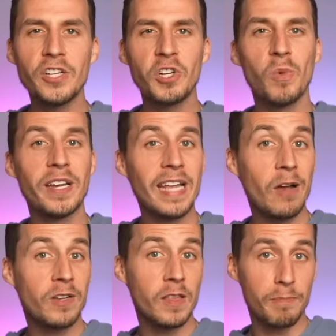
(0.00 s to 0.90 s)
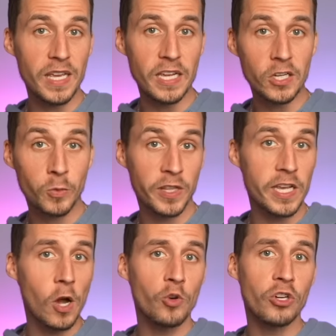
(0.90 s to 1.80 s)
she went down to the beach where
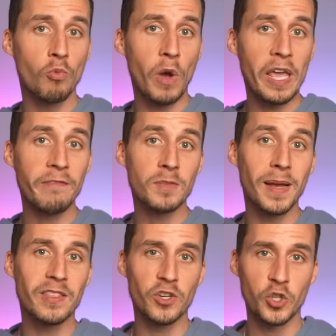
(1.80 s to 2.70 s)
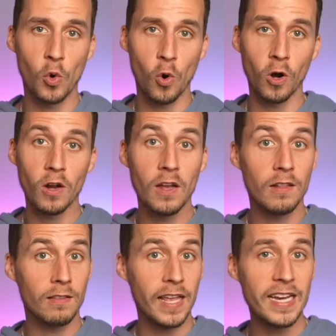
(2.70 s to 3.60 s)
the ocean waves met the shore,
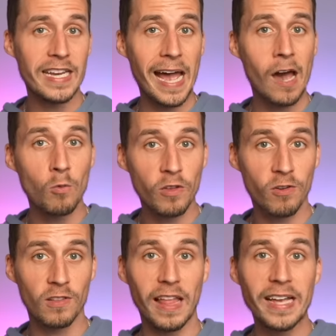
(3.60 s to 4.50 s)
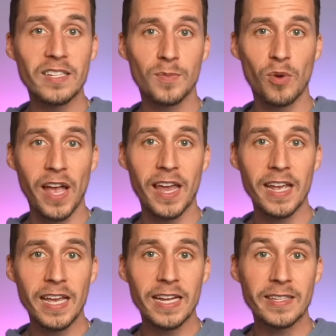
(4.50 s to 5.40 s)
laid down with her legs spread,
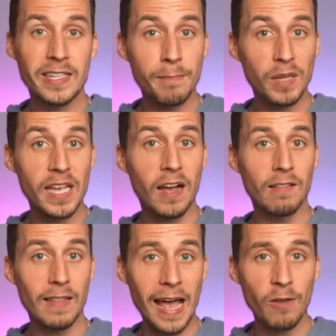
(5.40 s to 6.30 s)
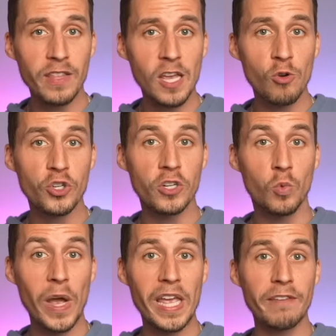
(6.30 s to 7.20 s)
and simply allowed the ocean
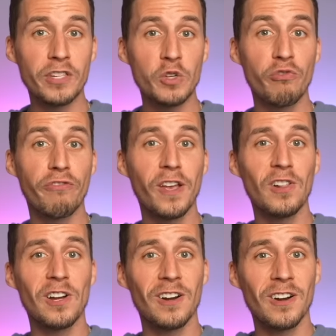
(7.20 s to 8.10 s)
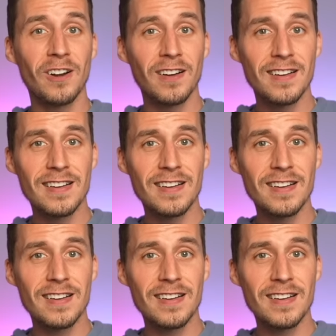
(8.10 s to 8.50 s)
waves to fill her